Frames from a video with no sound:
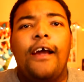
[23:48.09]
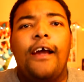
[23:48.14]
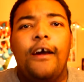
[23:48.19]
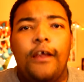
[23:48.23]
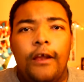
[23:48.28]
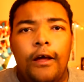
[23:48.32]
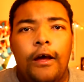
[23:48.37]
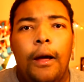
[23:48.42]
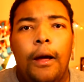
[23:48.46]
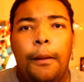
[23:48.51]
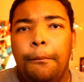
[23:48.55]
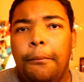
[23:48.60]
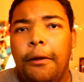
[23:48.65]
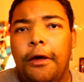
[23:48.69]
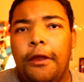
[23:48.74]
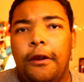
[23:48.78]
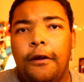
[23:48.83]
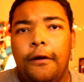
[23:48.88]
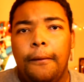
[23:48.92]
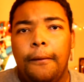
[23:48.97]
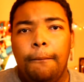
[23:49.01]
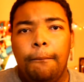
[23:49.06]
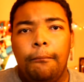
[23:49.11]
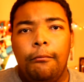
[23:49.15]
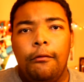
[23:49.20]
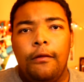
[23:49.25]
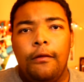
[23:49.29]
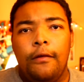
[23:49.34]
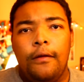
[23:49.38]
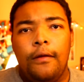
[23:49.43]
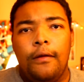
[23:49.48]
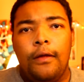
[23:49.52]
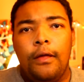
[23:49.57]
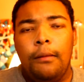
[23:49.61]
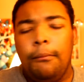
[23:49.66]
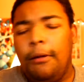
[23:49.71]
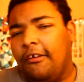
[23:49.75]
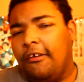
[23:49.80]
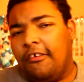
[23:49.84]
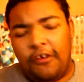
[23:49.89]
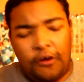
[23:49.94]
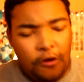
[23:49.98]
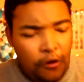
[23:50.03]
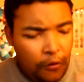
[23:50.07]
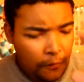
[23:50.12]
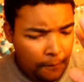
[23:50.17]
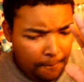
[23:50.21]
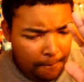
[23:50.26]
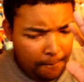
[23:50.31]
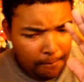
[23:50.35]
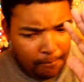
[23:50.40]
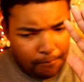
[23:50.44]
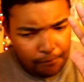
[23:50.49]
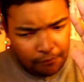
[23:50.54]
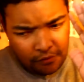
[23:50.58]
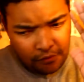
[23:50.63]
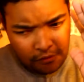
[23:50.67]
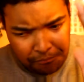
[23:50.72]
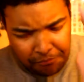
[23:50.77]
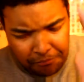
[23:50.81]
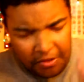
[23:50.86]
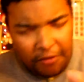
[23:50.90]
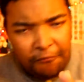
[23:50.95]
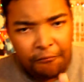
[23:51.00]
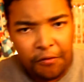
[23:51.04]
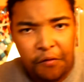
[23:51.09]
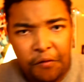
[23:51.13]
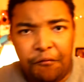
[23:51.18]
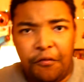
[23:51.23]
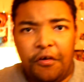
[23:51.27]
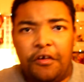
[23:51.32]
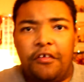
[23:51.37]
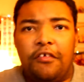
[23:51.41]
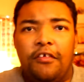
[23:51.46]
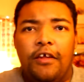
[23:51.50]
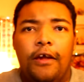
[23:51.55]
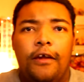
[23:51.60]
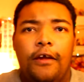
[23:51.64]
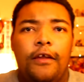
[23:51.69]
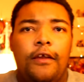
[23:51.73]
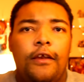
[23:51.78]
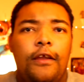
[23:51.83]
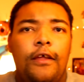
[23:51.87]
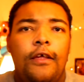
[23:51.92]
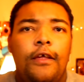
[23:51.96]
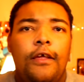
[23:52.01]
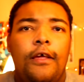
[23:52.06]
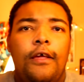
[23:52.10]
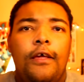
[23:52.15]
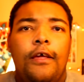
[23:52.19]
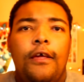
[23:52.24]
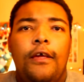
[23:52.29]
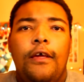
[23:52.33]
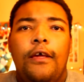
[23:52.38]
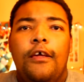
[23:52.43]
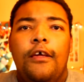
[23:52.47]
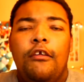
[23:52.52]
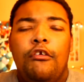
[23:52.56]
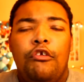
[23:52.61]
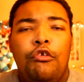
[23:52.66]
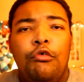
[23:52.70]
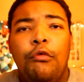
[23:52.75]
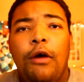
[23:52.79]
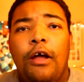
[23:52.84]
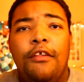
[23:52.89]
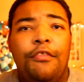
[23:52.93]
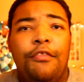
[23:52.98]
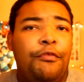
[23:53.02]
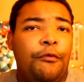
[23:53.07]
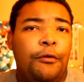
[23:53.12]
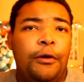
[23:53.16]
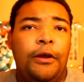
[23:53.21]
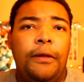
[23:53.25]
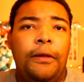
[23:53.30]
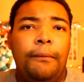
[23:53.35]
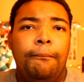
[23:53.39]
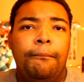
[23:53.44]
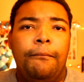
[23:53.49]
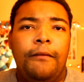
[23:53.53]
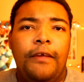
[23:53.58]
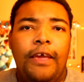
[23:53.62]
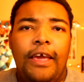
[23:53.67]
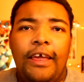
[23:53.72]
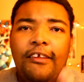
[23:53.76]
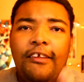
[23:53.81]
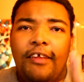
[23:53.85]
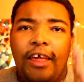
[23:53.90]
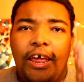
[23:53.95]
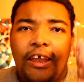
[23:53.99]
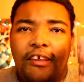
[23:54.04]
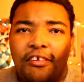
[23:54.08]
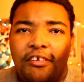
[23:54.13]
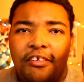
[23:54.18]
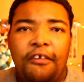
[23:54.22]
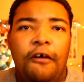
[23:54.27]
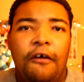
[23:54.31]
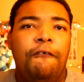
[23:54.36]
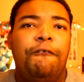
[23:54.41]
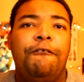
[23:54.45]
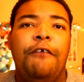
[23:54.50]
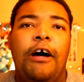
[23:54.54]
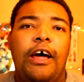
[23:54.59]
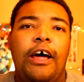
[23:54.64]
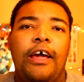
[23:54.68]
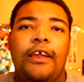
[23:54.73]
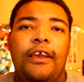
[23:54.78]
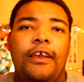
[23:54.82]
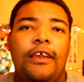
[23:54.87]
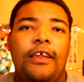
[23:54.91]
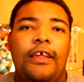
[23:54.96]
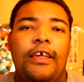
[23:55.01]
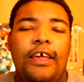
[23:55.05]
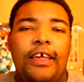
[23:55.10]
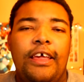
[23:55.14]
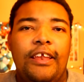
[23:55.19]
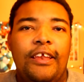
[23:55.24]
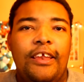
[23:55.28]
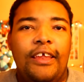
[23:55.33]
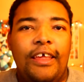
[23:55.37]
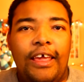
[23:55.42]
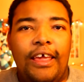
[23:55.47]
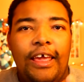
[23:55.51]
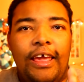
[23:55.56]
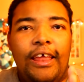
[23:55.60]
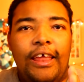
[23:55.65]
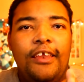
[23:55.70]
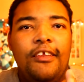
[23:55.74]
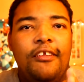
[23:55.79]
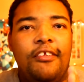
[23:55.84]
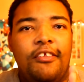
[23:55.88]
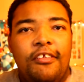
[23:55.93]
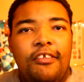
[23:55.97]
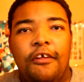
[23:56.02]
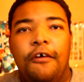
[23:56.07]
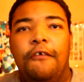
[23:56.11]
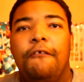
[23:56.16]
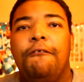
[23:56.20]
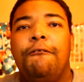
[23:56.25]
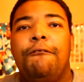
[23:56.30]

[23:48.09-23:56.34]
maybe after this commentary, I'm probably gonna start practicing, because that Mike Tyson thing might be coming real soon. Maybe, I don't know.